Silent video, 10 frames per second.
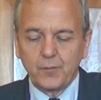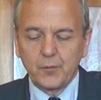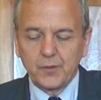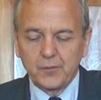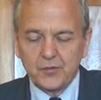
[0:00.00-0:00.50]

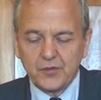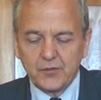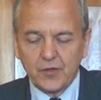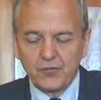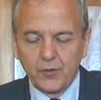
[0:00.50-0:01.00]
but we
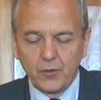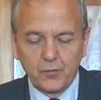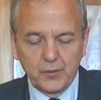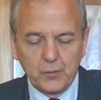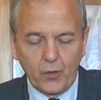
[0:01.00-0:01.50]
receive our
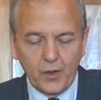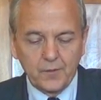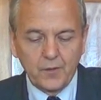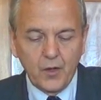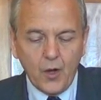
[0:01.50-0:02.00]
full
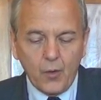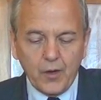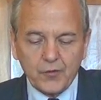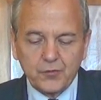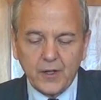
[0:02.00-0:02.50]
reward.
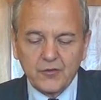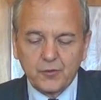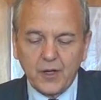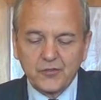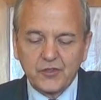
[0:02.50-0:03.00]
Whoever
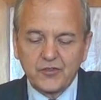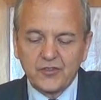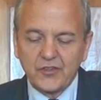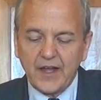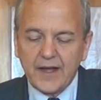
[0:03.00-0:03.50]
transgresses
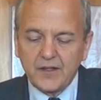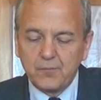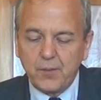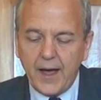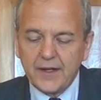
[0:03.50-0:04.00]
and does not
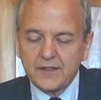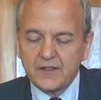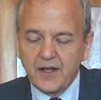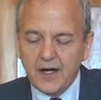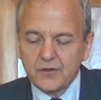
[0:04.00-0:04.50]
abide in
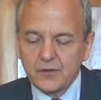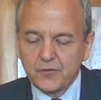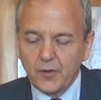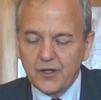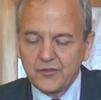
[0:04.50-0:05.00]
the doctrine
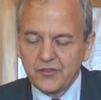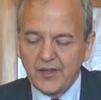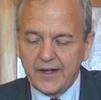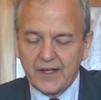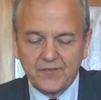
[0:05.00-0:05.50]
of Christ does
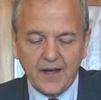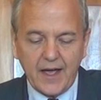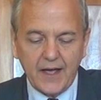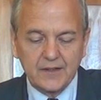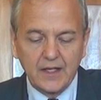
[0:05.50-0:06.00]
not have
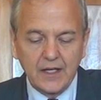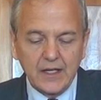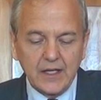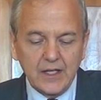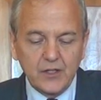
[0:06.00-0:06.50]
God.
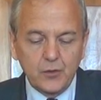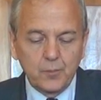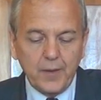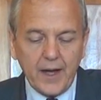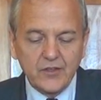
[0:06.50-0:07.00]
He
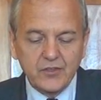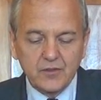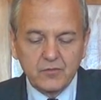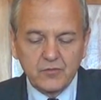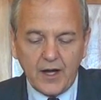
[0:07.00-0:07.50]
who abides in
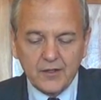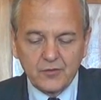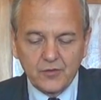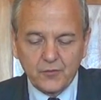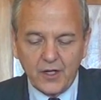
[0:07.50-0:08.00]
the
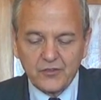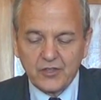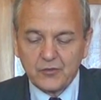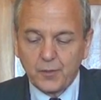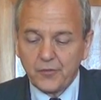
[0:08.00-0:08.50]
doctrines of
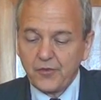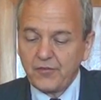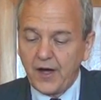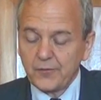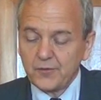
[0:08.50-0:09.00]
Christ has both the
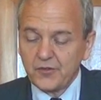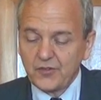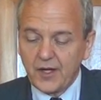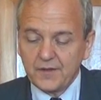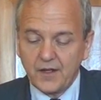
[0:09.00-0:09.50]
Father and the
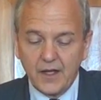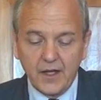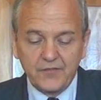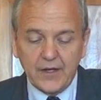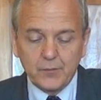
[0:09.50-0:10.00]
Son.
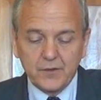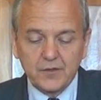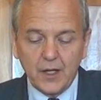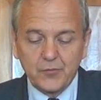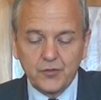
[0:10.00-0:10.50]
If
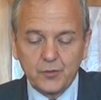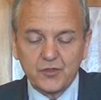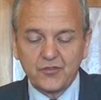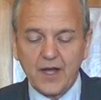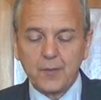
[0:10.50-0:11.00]
anyone comes to you
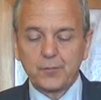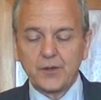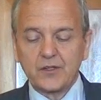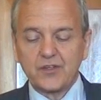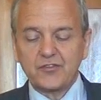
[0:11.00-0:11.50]
and does not
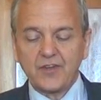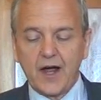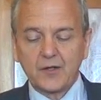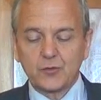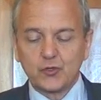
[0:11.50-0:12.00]
bring this
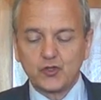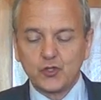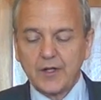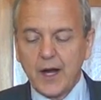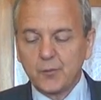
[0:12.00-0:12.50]
doctrine,
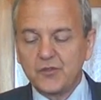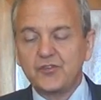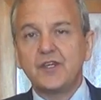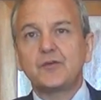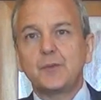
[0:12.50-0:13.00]
do not
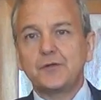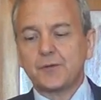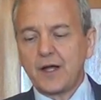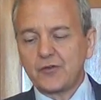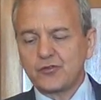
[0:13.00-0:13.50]
receive him into
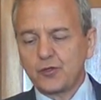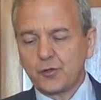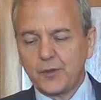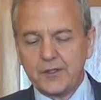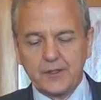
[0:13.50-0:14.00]
your house nor
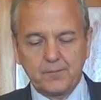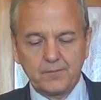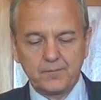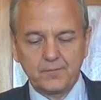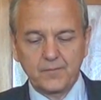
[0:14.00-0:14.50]
greet him.